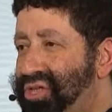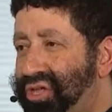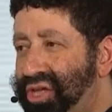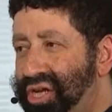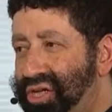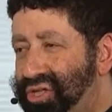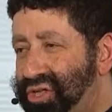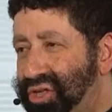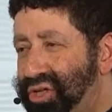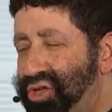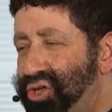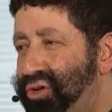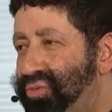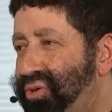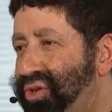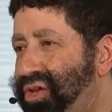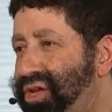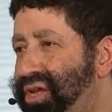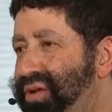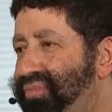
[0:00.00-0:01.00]
linked to the
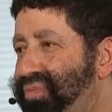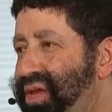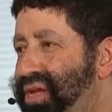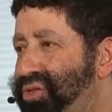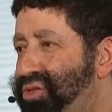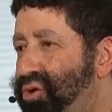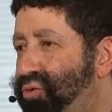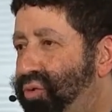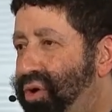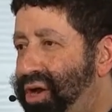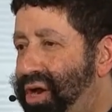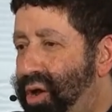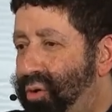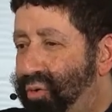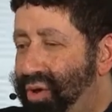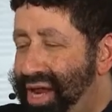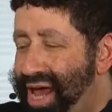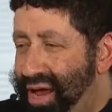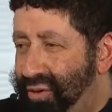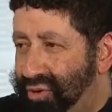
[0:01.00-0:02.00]
Jubilee. And so
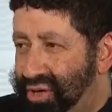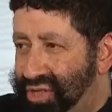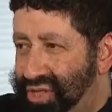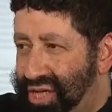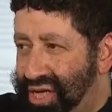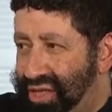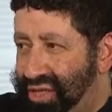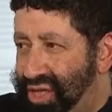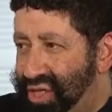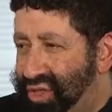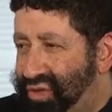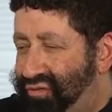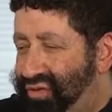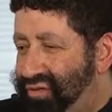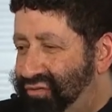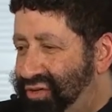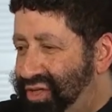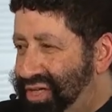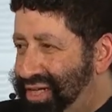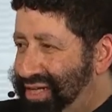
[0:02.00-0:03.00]
on one hand, we're seeing this
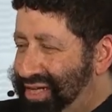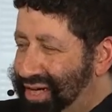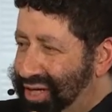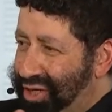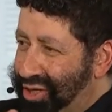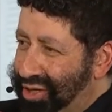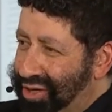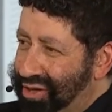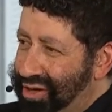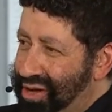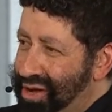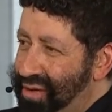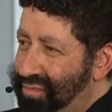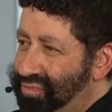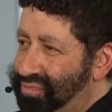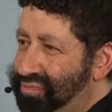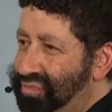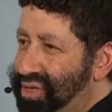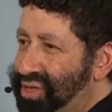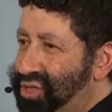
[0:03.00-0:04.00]
50-year
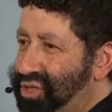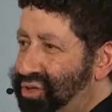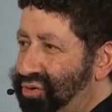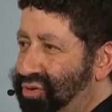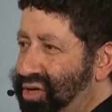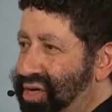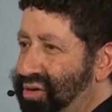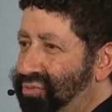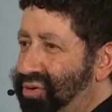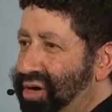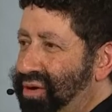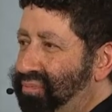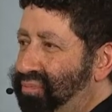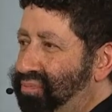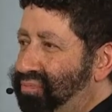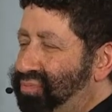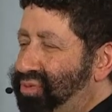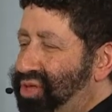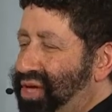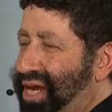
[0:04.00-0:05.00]
mystery where
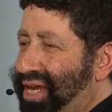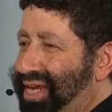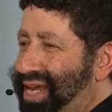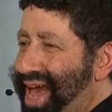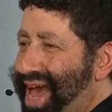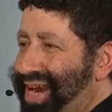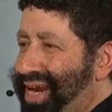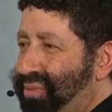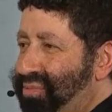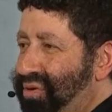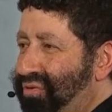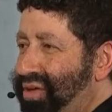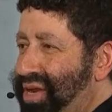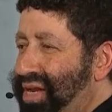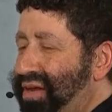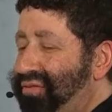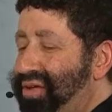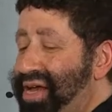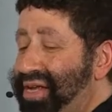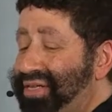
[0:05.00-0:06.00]
gigantic
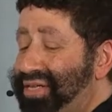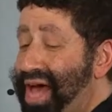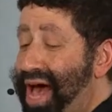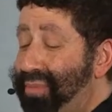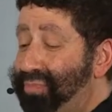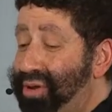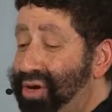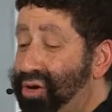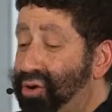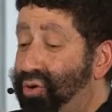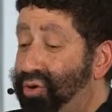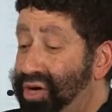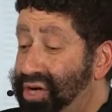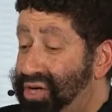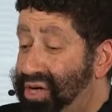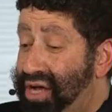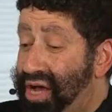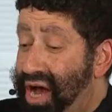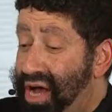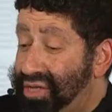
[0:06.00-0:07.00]
prophetic events happen
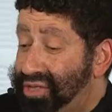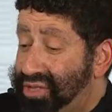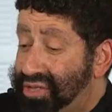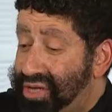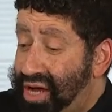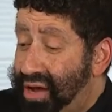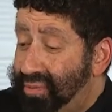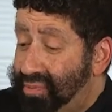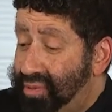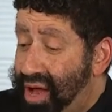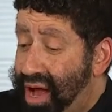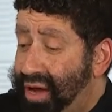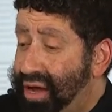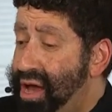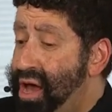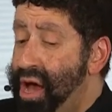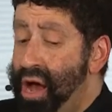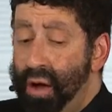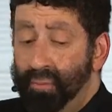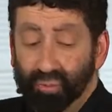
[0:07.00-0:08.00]
according to God's time
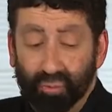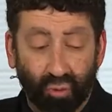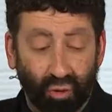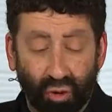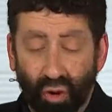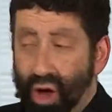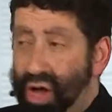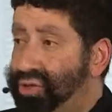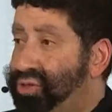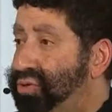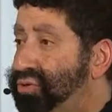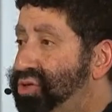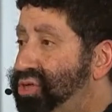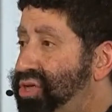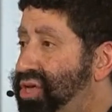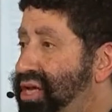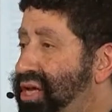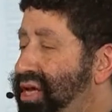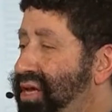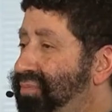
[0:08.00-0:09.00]
clock. We're also
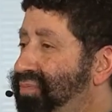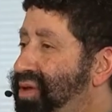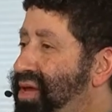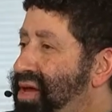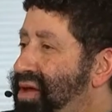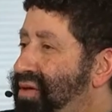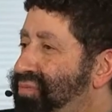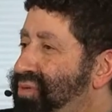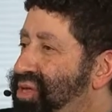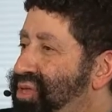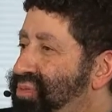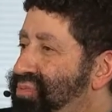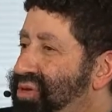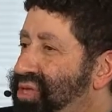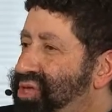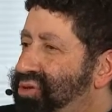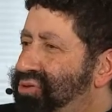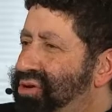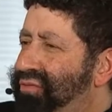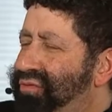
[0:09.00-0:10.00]
seeing this
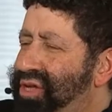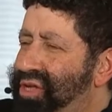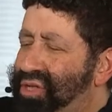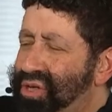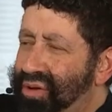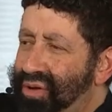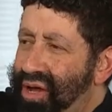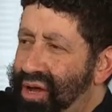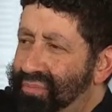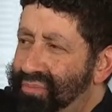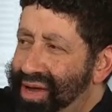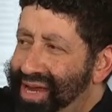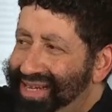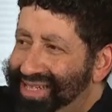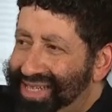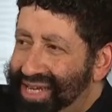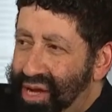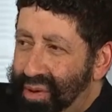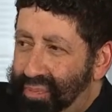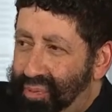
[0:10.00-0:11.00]
mystery of these
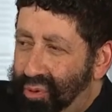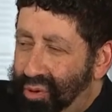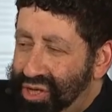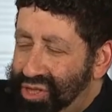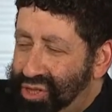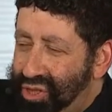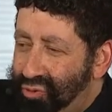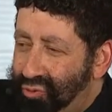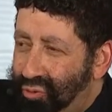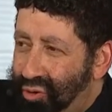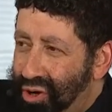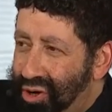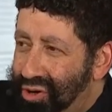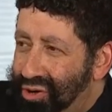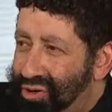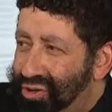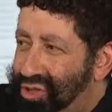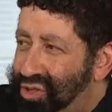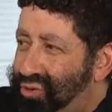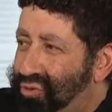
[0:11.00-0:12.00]
amazing appointed
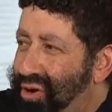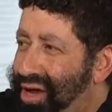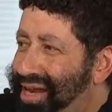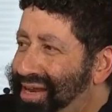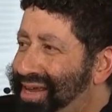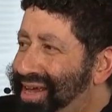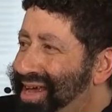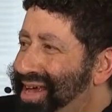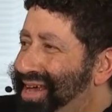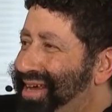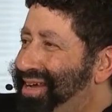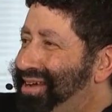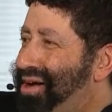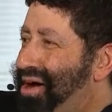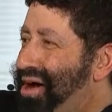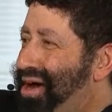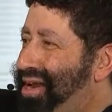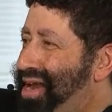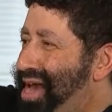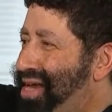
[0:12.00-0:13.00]
words. When
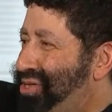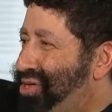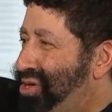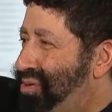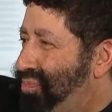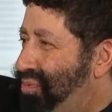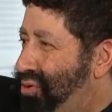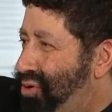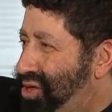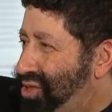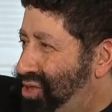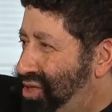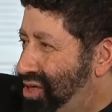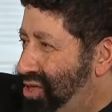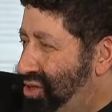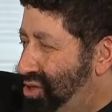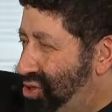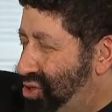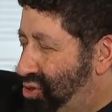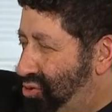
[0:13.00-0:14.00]
God has it appointed
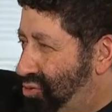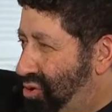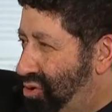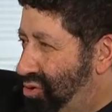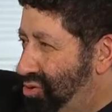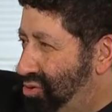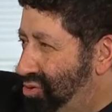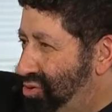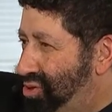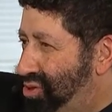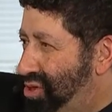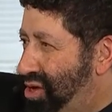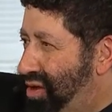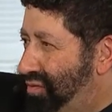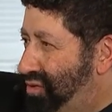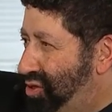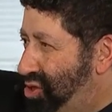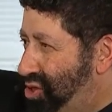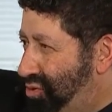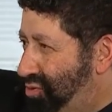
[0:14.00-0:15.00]
in the scrolls
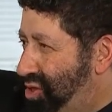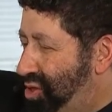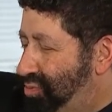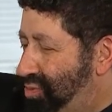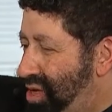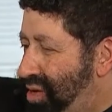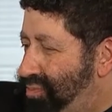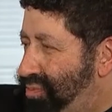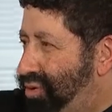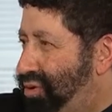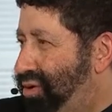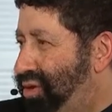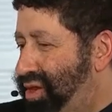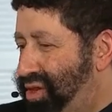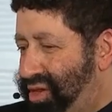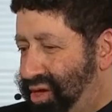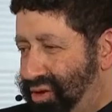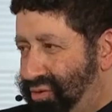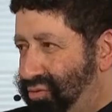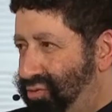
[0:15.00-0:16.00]
of the Jewish
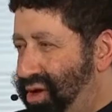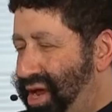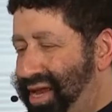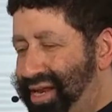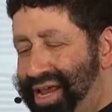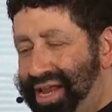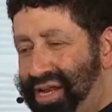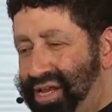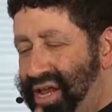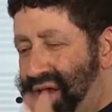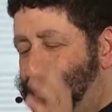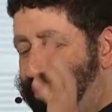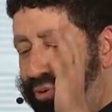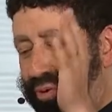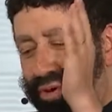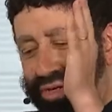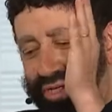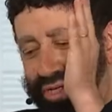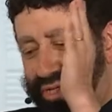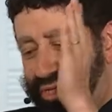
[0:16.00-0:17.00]
people, they're read at
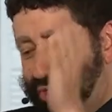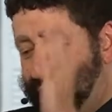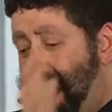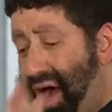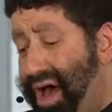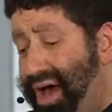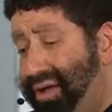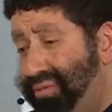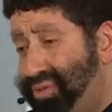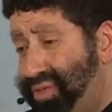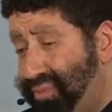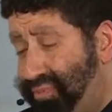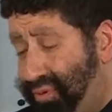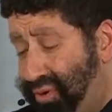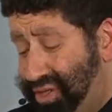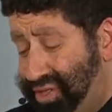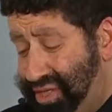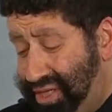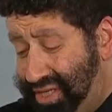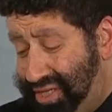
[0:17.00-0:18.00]
appointed times,
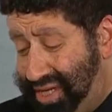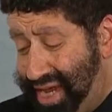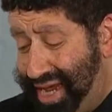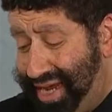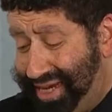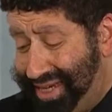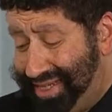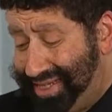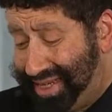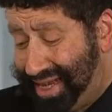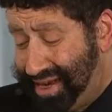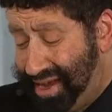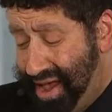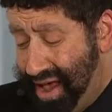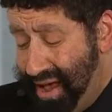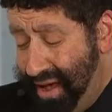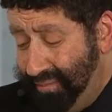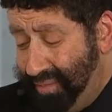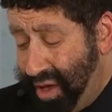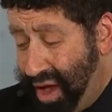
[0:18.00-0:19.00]
appointed days and
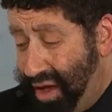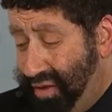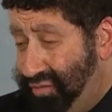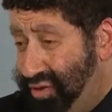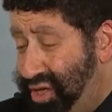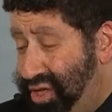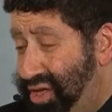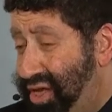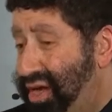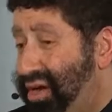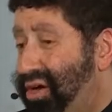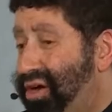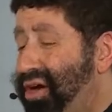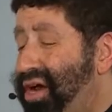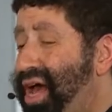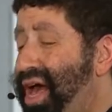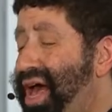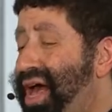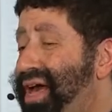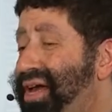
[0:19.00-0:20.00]
of the
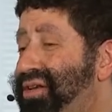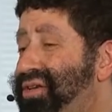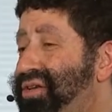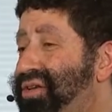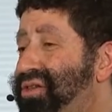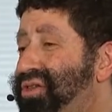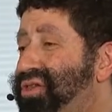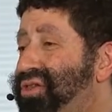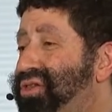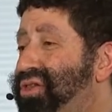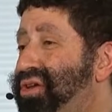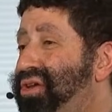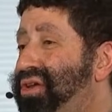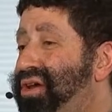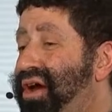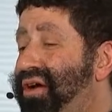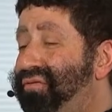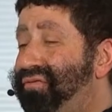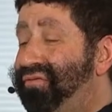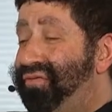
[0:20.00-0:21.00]
year, and
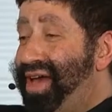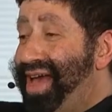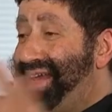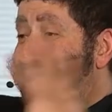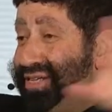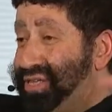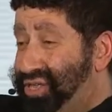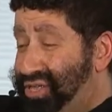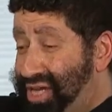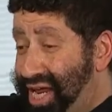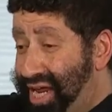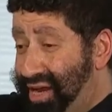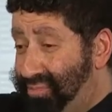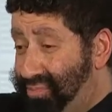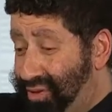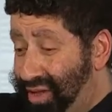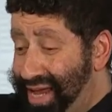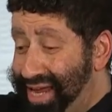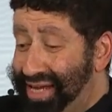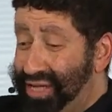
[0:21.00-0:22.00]
the events
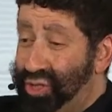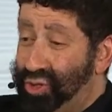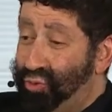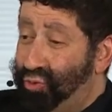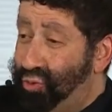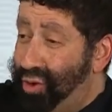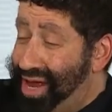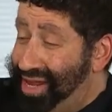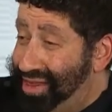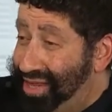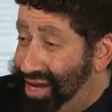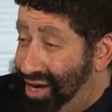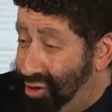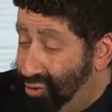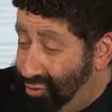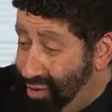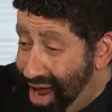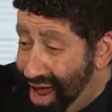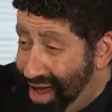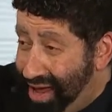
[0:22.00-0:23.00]
take place when
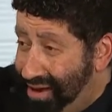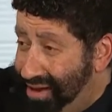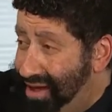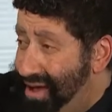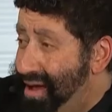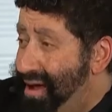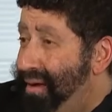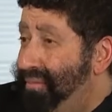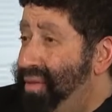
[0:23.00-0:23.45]
they're read